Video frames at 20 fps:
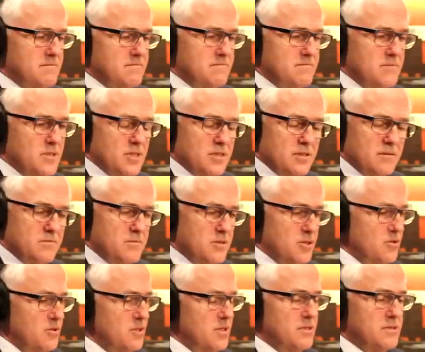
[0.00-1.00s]

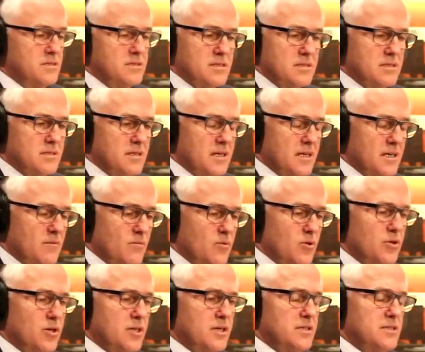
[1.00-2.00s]
unions and
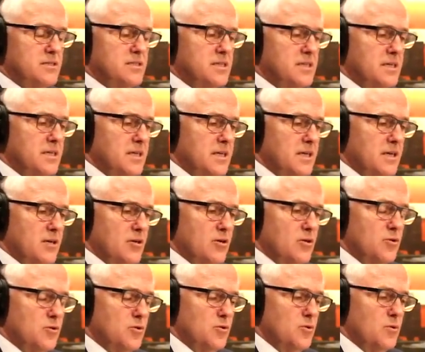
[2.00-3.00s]
workers
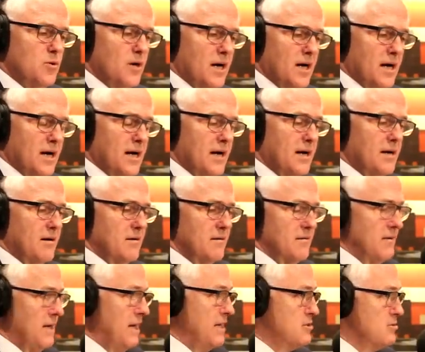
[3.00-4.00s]
who are
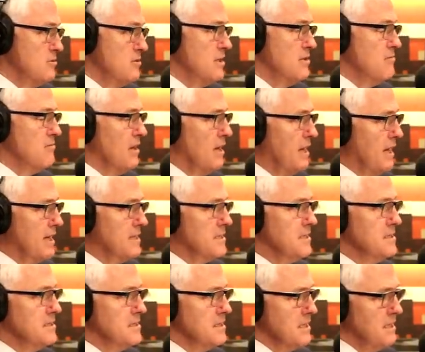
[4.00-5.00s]
naturally
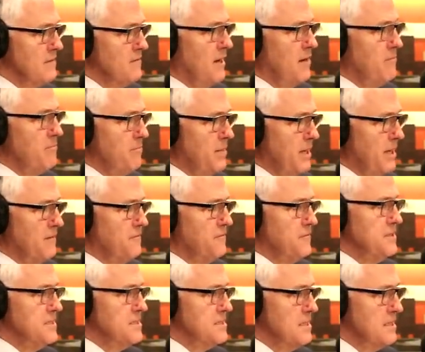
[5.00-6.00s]
reluctant to give up
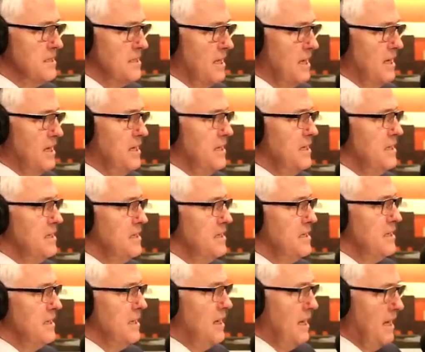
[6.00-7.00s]
benefits that they
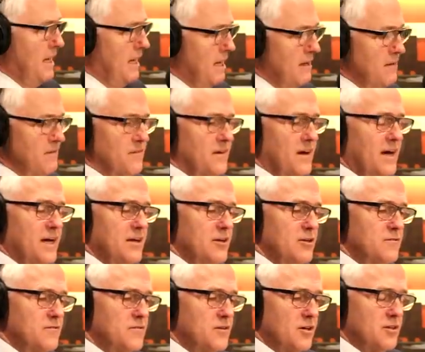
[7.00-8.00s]
have, and
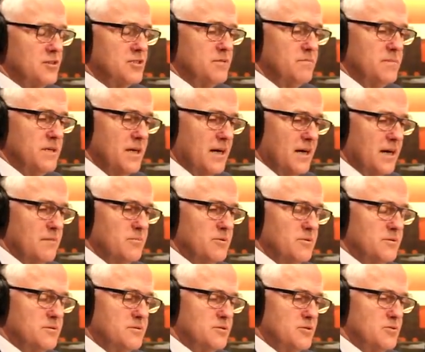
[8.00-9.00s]
you've got to be
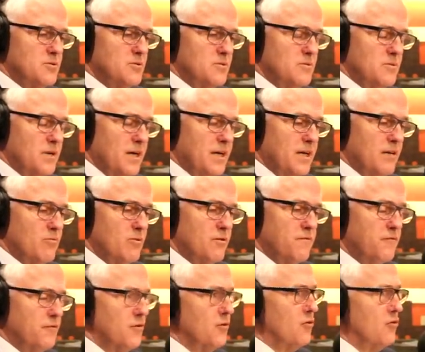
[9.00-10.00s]
able to, any
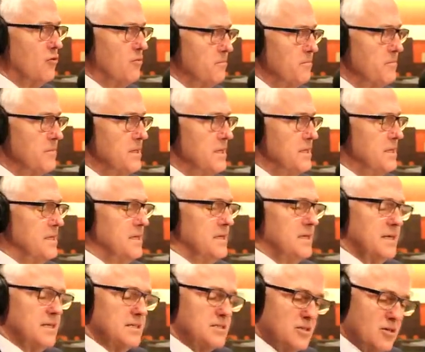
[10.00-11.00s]
reform
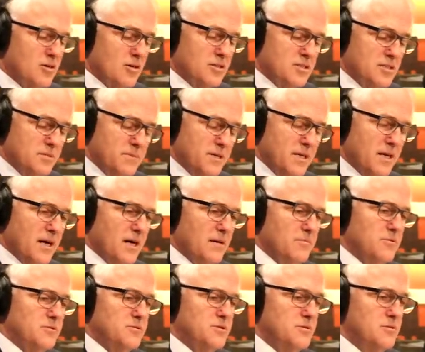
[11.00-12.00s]
has got to be
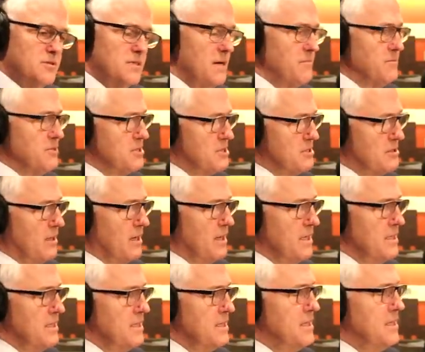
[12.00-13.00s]
able to
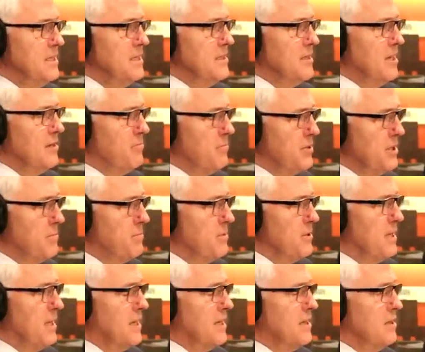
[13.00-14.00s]
demonstrate that
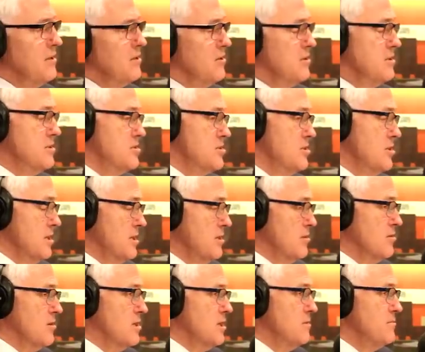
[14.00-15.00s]
people are certainly
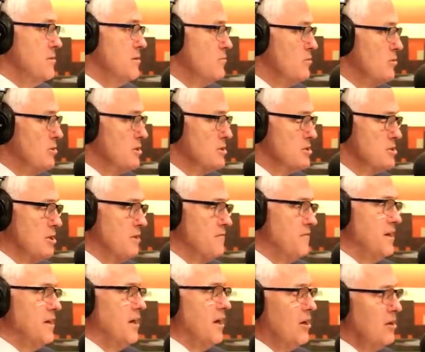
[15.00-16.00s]
not going to be worse off,
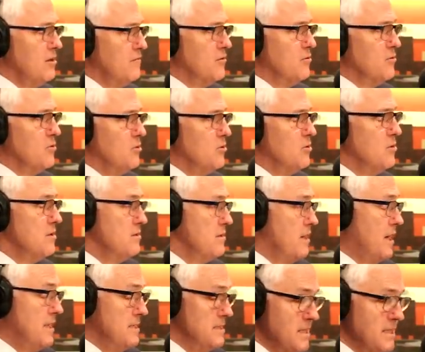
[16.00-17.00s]
and overall,
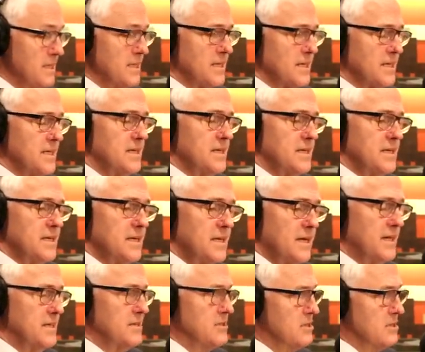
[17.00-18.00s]
ideally, in
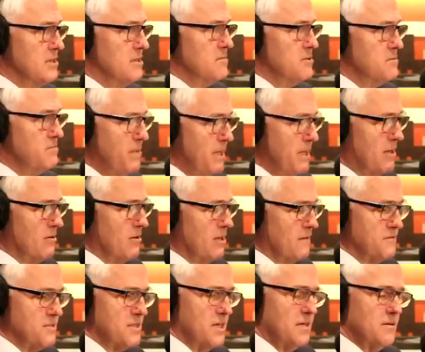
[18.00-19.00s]
net terms, better
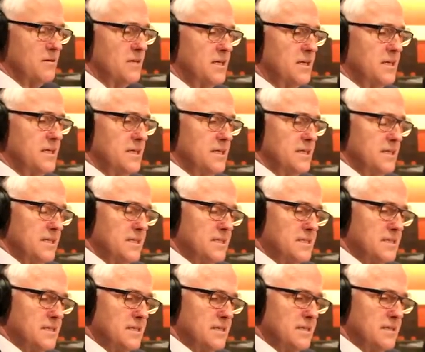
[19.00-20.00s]
off. So
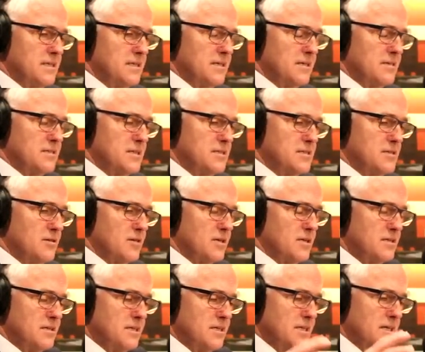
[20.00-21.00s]
it's not
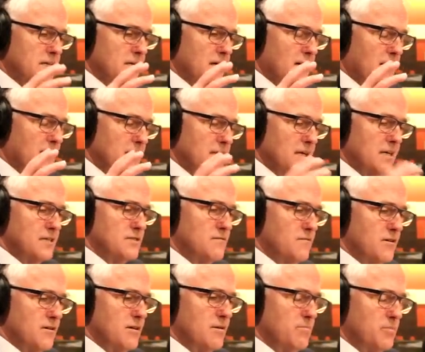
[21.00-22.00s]
a, I think it's
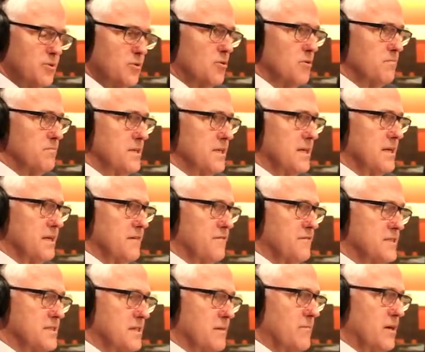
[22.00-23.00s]
very important, particularly
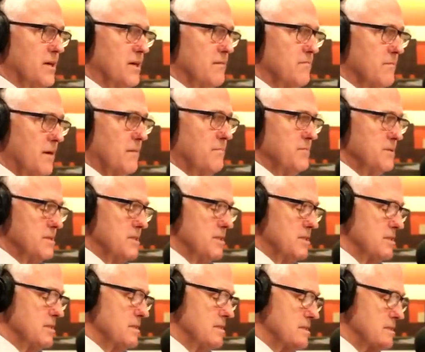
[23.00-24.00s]
for someone in my
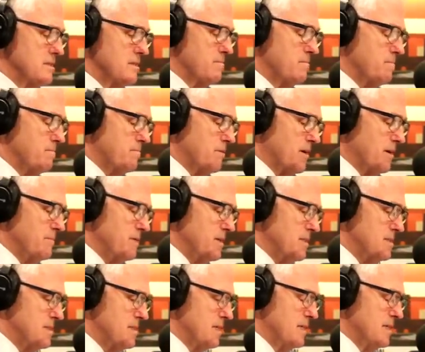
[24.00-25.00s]
position as the Prime
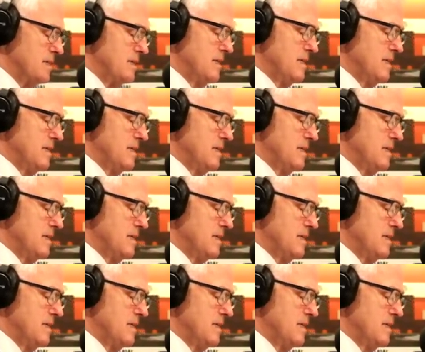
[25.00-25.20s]
Minister,